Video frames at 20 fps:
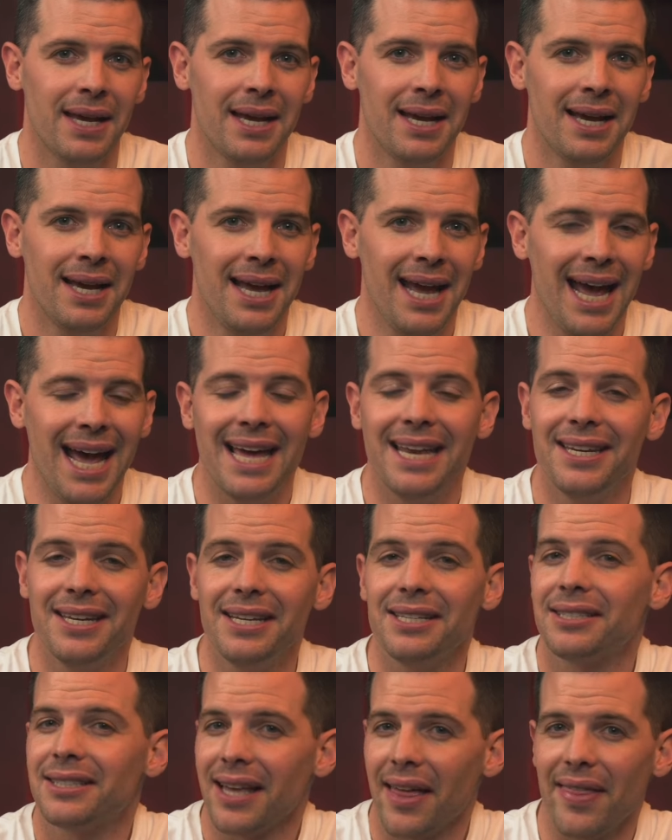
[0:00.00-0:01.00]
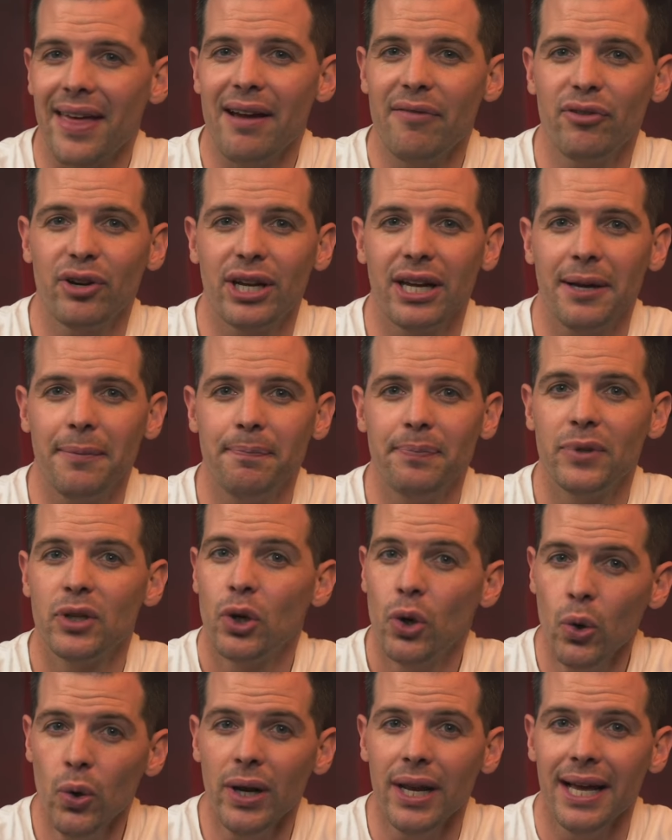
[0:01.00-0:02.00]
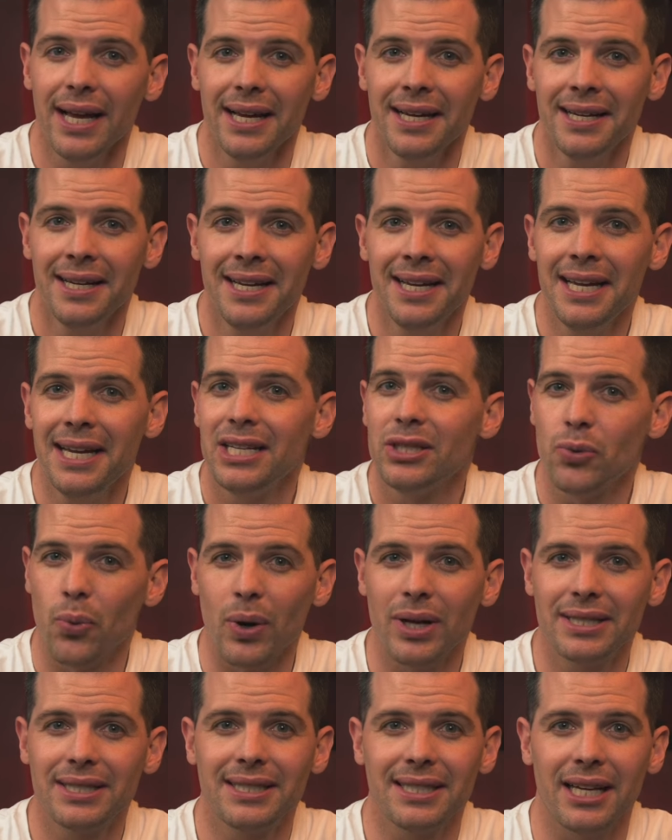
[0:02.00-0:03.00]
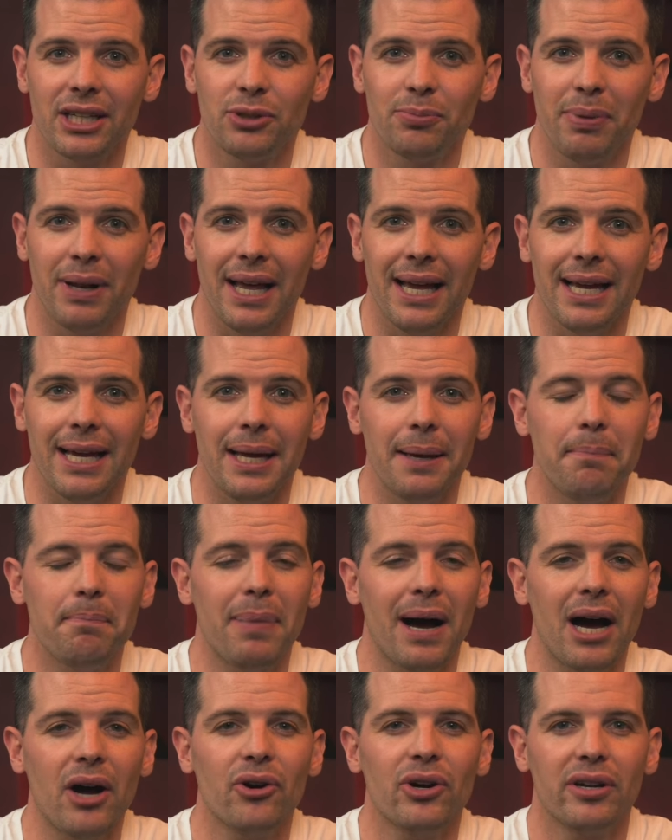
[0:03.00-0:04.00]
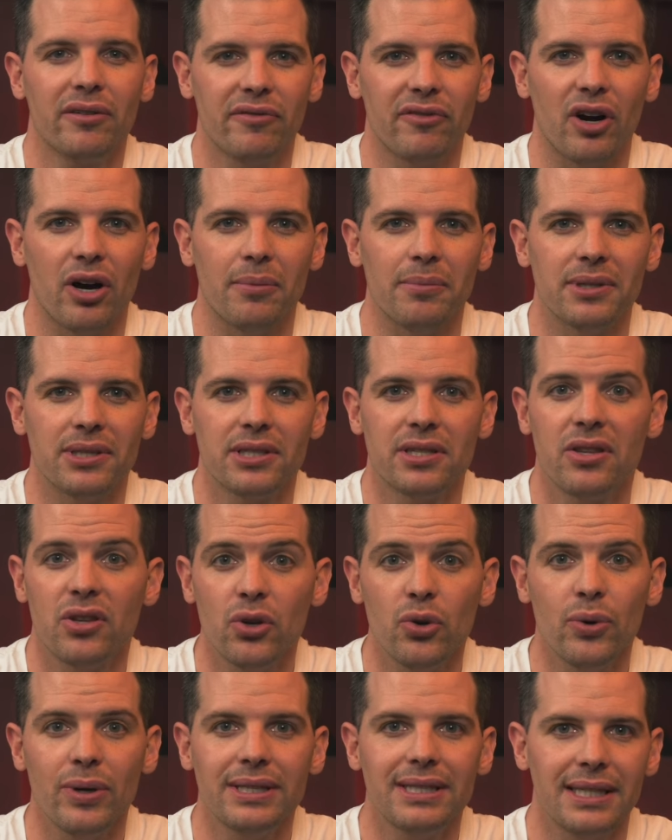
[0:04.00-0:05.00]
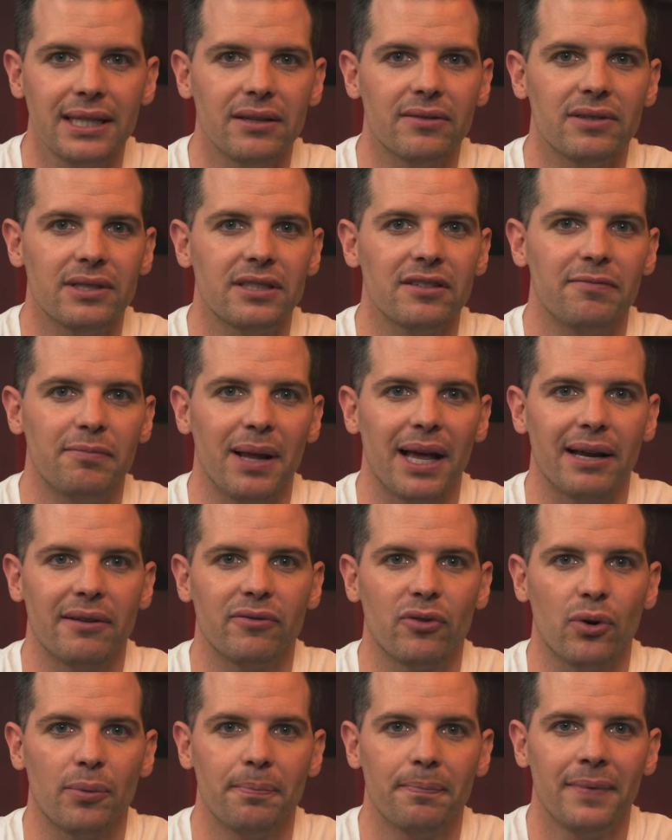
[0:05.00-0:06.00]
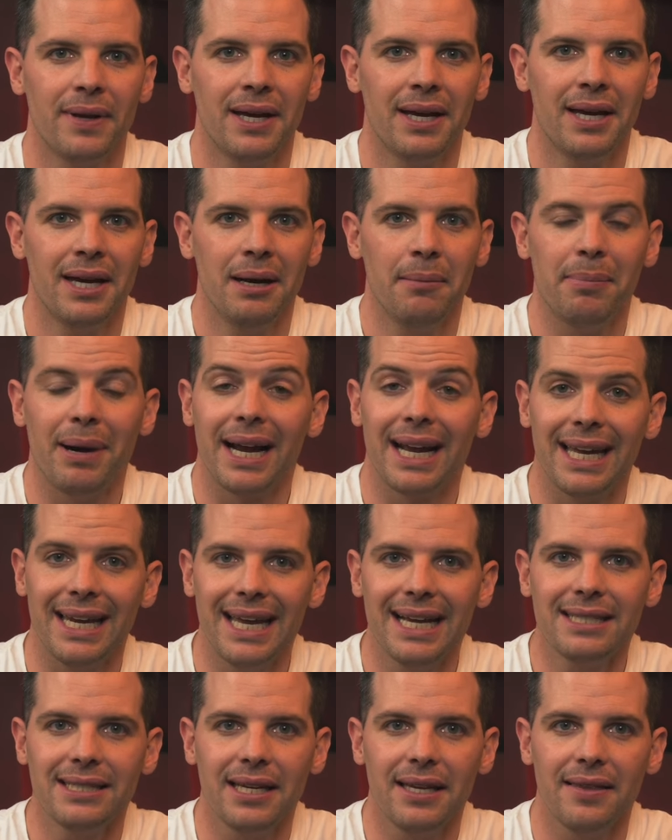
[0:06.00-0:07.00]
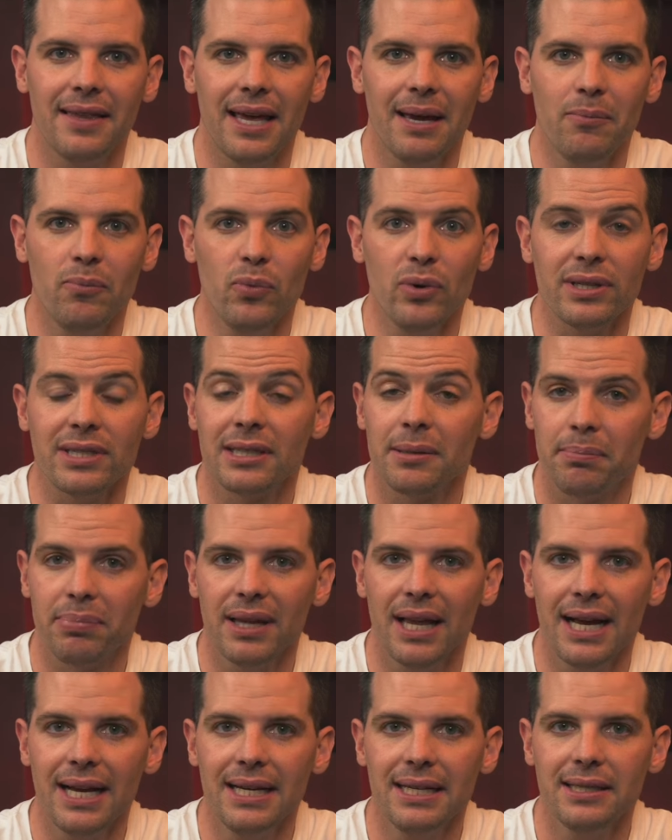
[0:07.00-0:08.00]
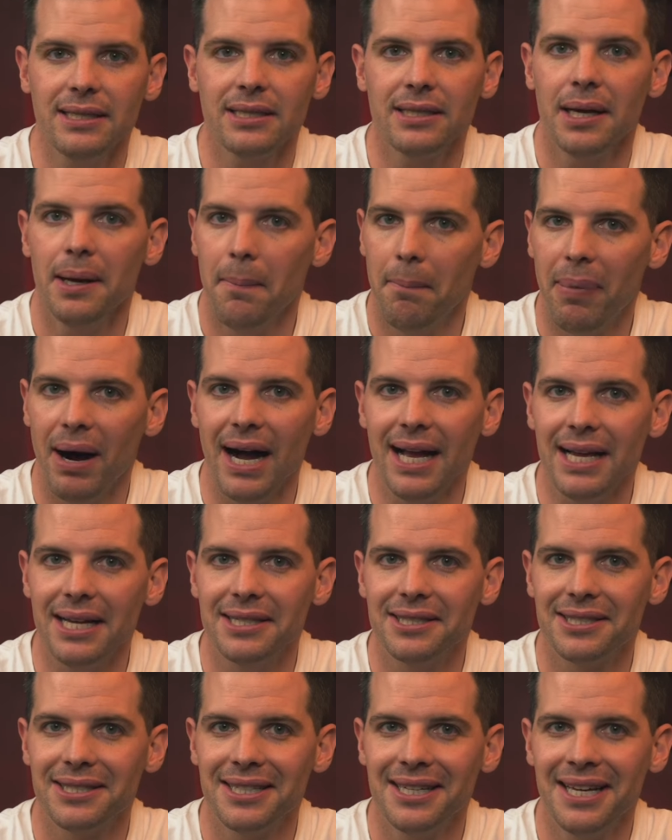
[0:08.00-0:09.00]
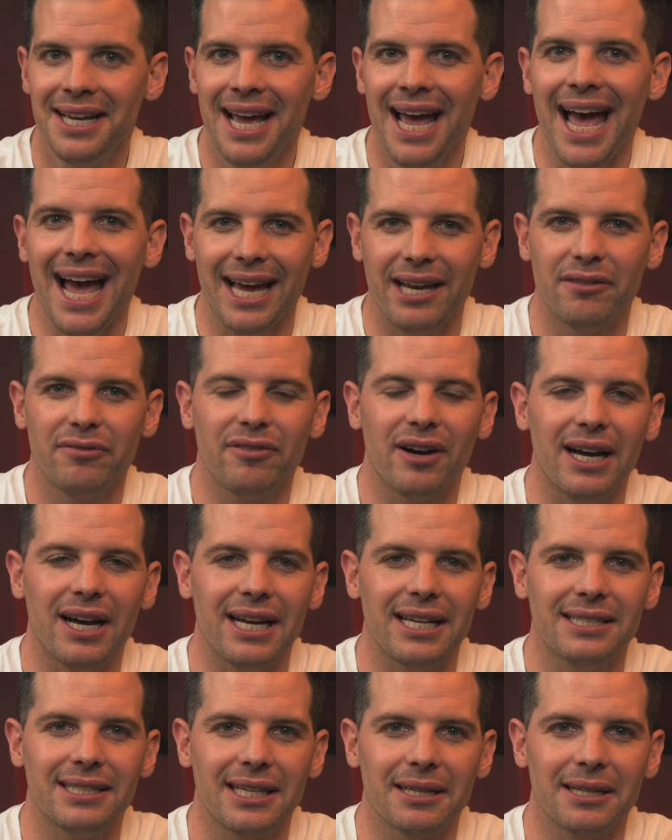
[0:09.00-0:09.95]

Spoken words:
And in South Africa, Khula is one such player empowering farmers through its innovative platform by connecting them with suppliers, buyers, and financing.